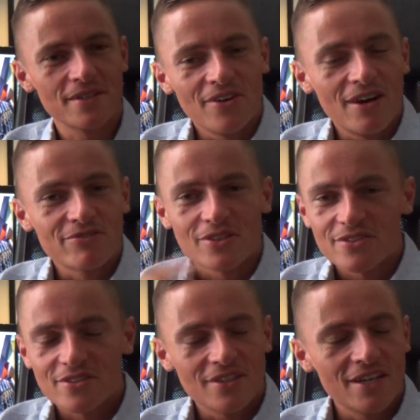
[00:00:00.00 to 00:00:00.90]
You know, I've
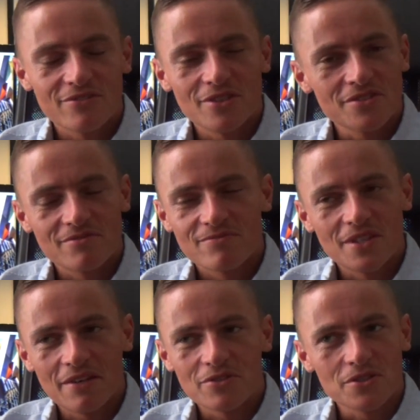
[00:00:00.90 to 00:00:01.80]
got to
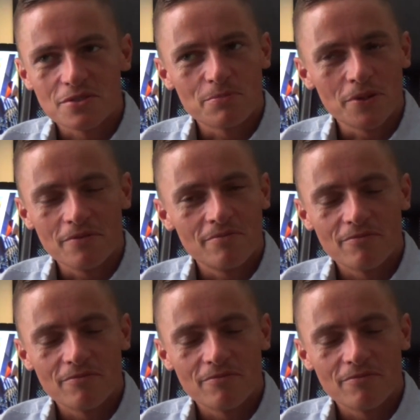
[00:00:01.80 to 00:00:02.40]
put